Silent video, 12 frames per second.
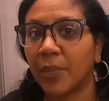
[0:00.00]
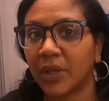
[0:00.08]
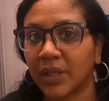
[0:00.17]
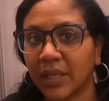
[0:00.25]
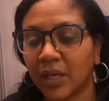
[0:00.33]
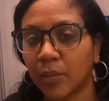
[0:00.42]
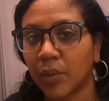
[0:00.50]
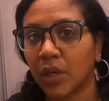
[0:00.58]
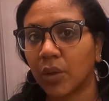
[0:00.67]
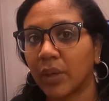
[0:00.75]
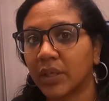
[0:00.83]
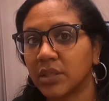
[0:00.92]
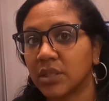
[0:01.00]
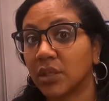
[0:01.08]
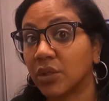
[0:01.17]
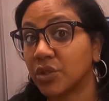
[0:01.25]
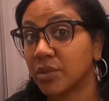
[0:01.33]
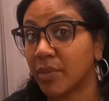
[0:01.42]
Palermo
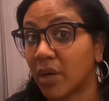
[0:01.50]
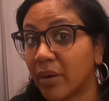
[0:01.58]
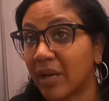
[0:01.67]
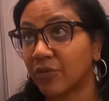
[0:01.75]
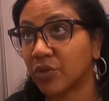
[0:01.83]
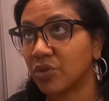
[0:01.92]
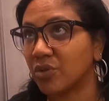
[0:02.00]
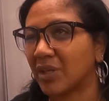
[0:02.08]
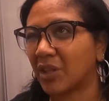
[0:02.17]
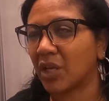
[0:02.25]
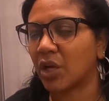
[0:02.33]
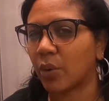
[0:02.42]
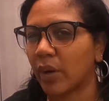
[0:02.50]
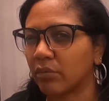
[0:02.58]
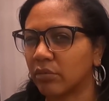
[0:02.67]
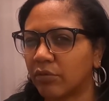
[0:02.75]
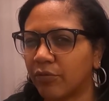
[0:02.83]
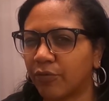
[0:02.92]
until tomorrow afternoon, I think
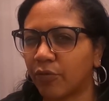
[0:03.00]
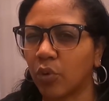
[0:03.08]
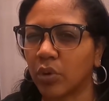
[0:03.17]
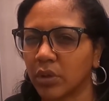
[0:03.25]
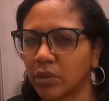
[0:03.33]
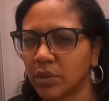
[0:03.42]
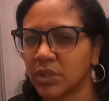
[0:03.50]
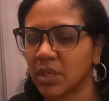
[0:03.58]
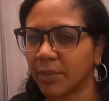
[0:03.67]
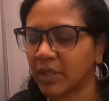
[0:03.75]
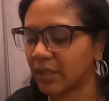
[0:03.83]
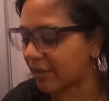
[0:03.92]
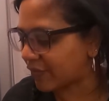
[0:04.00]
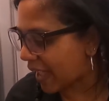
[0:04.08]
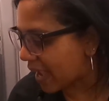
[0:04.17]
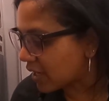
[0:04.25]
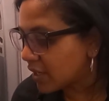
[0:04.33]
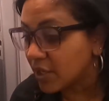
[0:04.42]
around 4 or something like
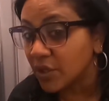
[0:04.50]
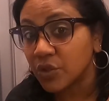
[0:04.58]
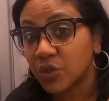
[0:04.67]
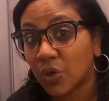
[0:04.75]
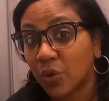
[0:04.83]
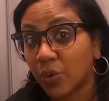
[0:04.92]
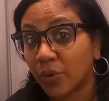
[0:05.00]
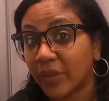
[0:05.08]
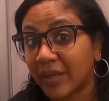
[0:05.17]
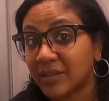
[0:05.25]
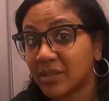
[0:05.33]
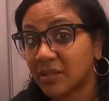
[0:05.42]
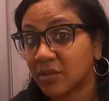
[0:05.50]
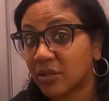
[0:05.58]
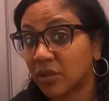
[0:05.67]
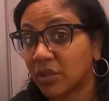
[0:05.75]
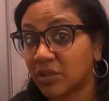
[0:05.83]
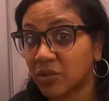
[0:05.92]
that. So
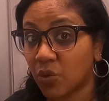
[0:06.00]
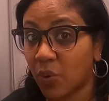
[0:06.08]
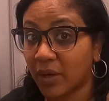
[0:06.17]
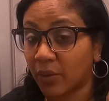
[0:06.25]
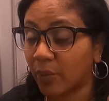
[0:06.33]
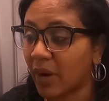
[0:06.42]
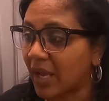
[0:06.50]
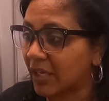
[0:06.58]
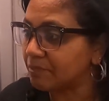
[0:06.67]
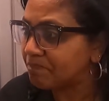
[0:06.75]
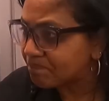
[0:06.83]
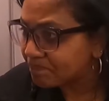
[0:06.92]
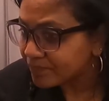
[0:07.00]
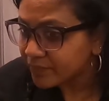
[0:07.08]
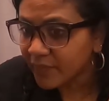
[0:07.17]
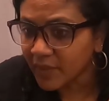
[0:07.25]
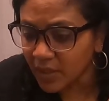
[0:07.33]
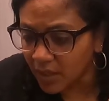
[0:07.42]
that's quite a ride.
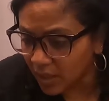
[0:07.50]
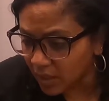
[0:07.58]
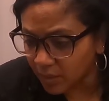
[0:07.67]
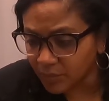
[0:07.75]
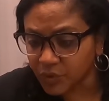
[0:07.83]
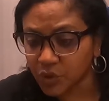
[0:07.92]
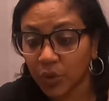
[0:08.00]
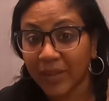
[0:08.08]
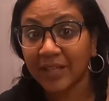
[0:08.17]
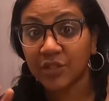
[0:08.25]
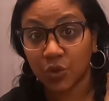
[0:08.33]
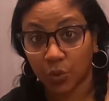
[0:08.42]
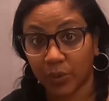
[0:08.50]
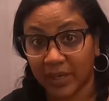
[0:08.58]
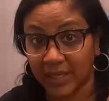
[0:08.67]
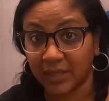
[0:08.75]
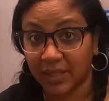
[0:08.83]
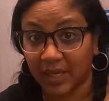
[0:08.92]
So that's
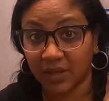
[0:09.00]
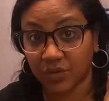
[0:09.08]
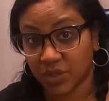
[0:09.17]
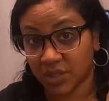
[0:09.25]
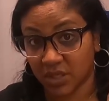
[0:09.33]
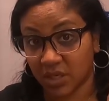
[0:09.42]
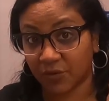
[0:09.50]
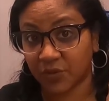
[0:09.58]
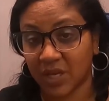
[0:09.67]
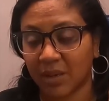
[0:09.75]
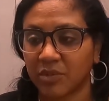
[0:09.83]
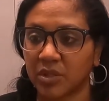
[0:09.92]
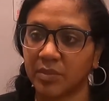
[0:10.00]
great. That gives us enough time